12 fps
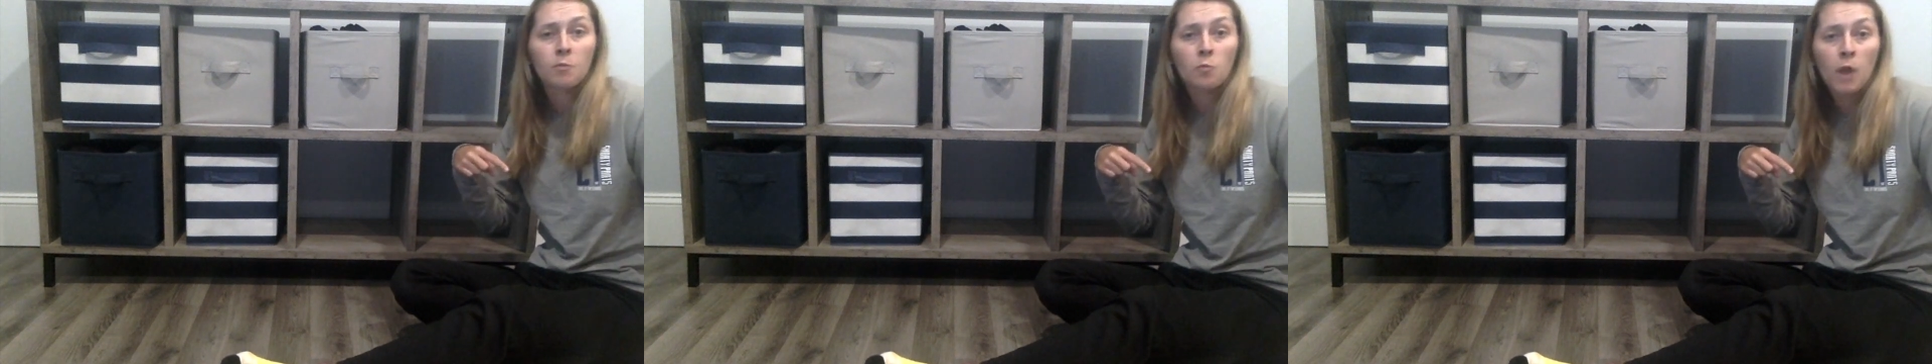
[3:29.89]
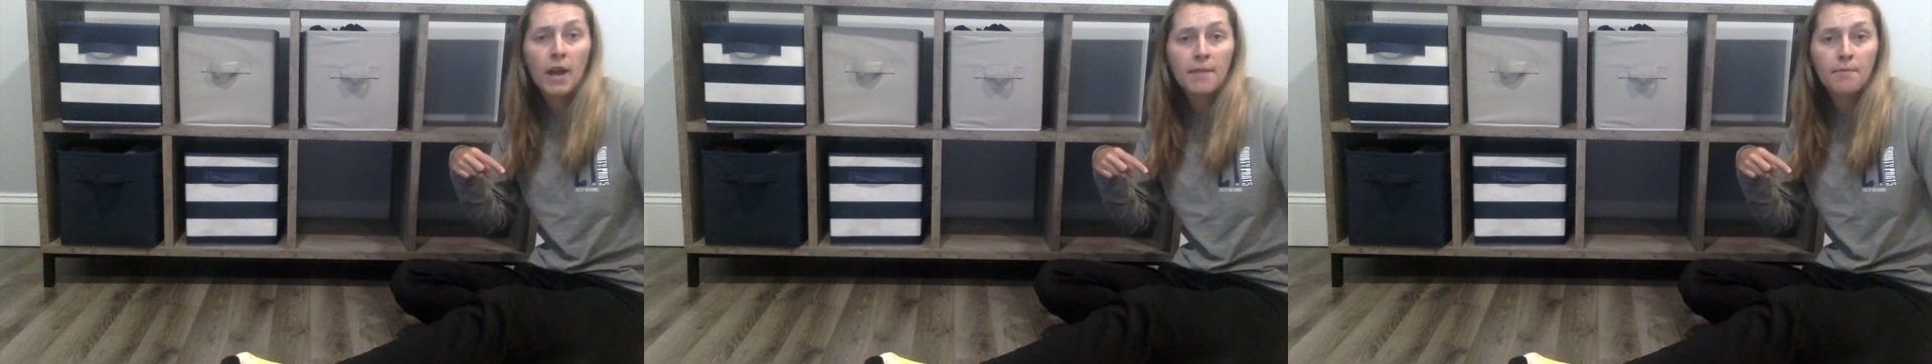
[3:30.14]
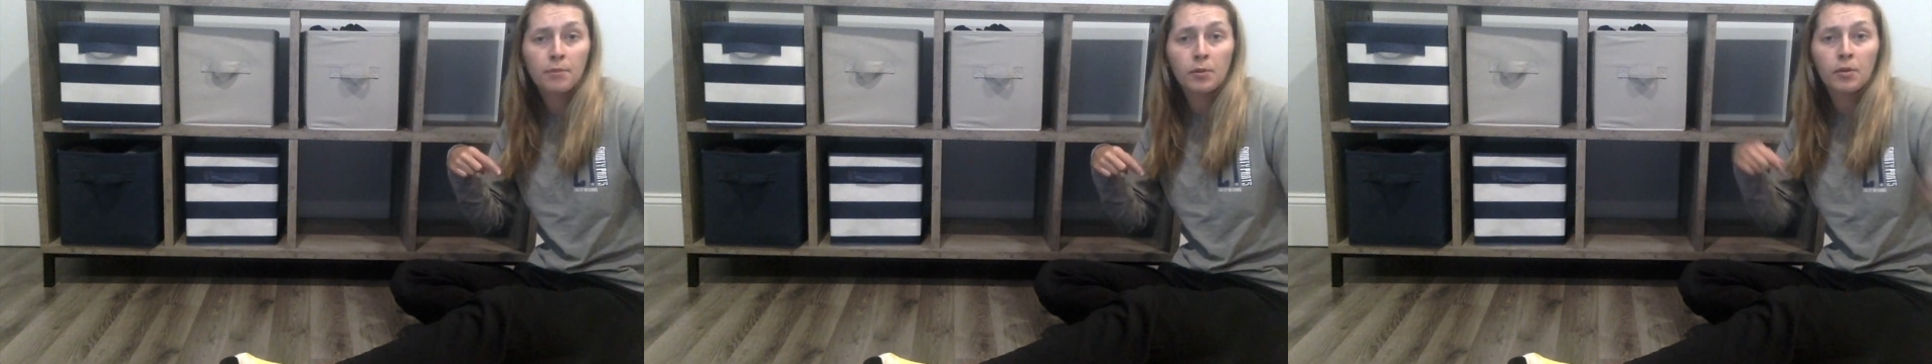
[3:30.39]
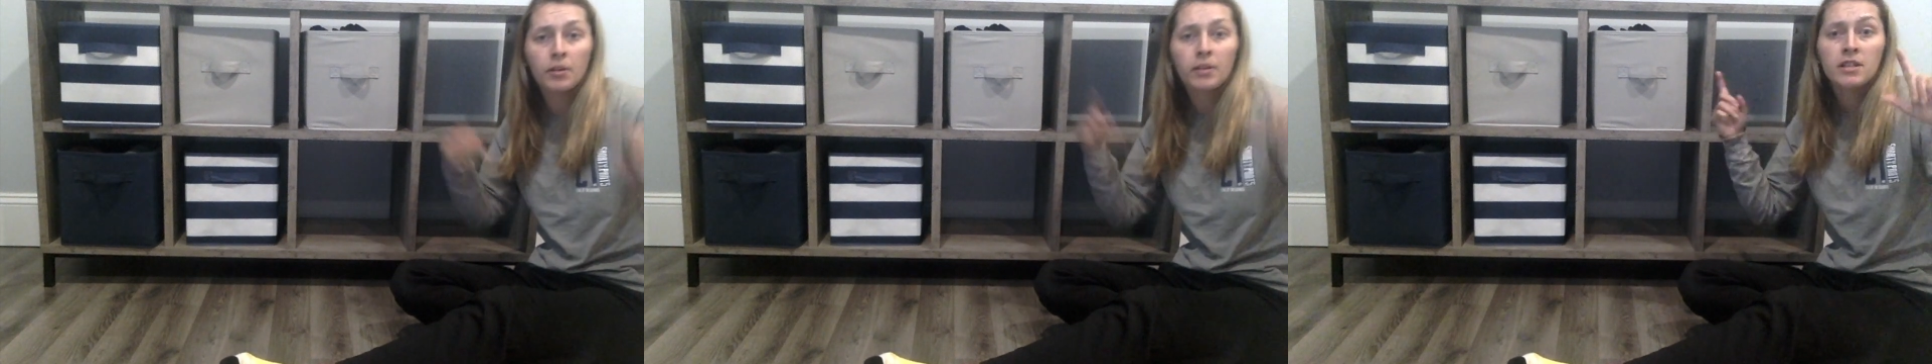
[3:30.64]

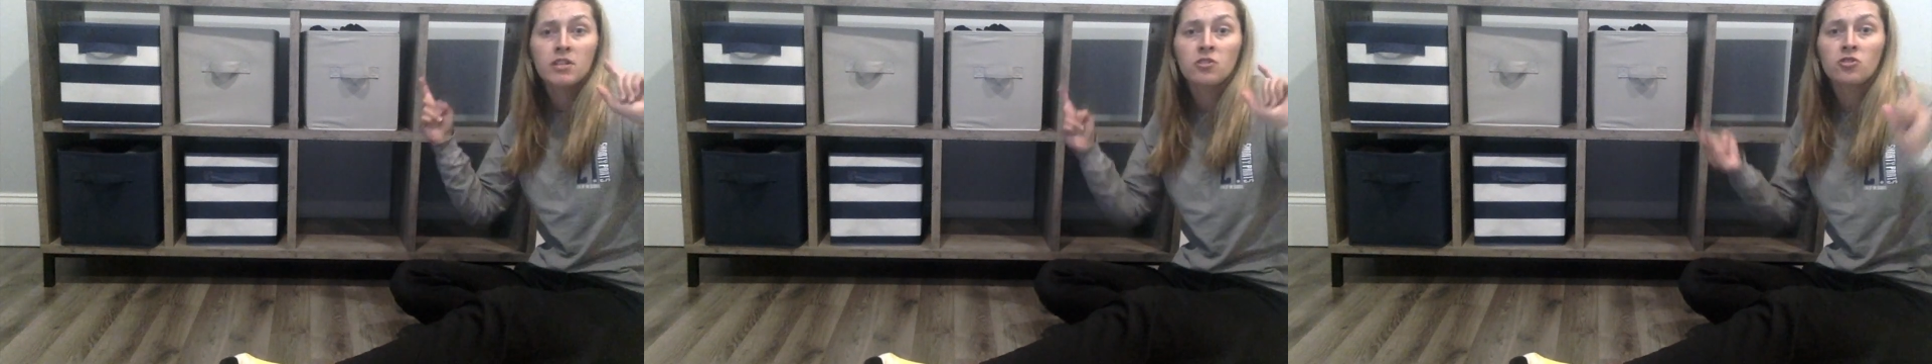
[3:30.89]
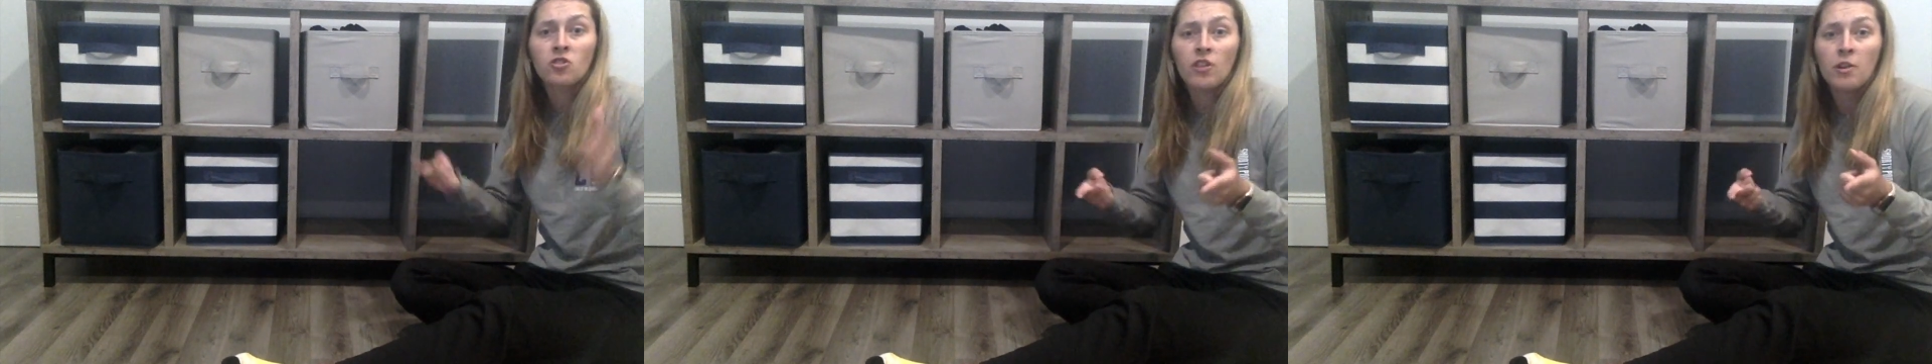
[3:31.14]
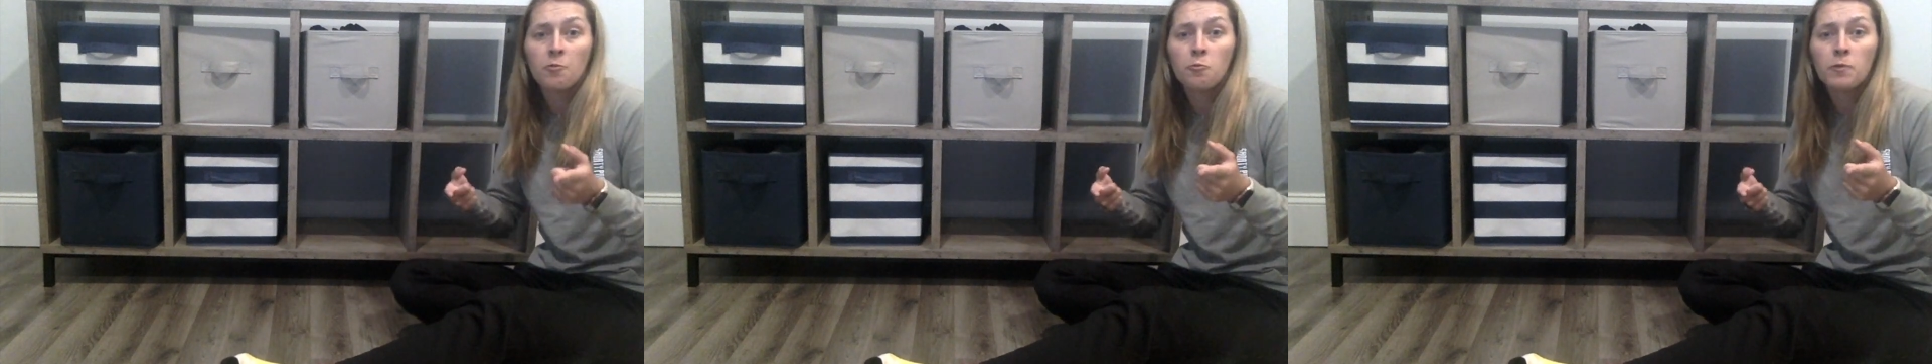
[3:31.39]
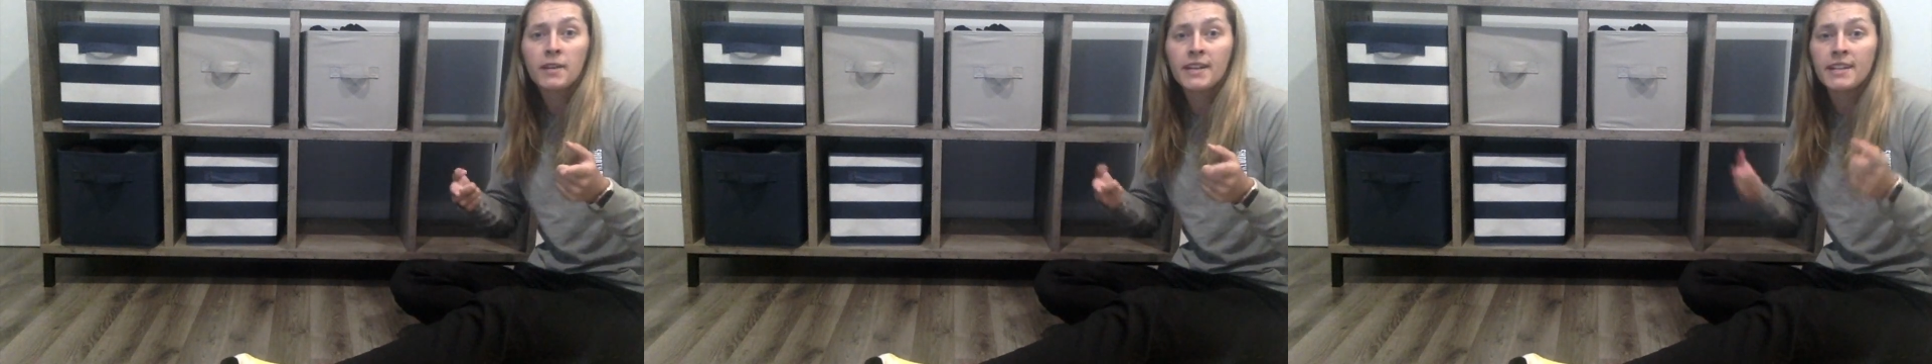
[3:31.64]
whiteboard so that
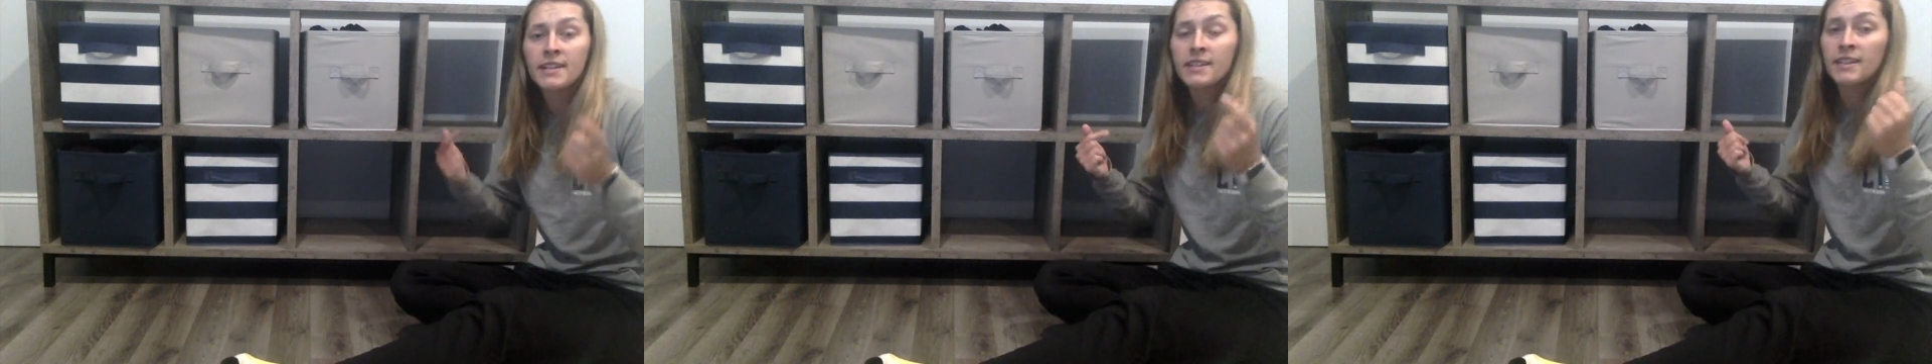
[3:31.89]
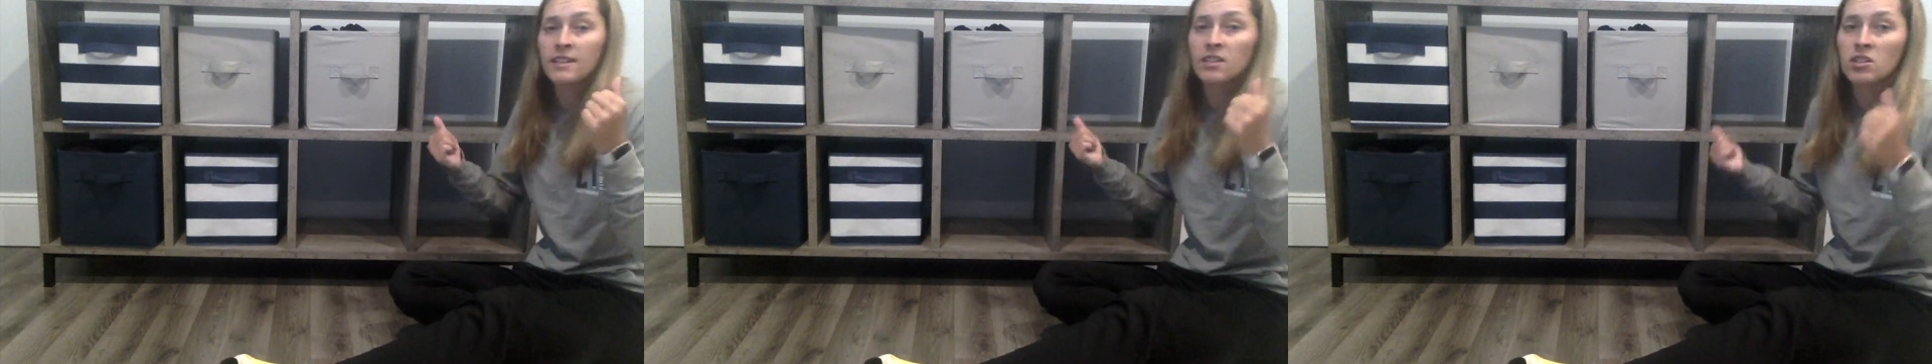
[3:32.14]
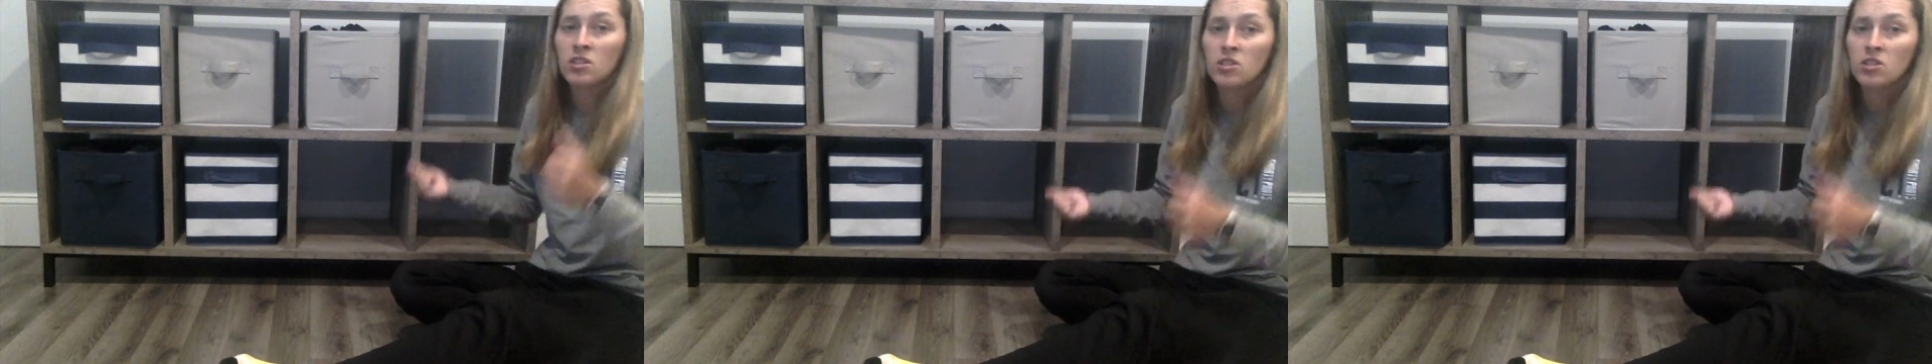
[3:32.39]
we can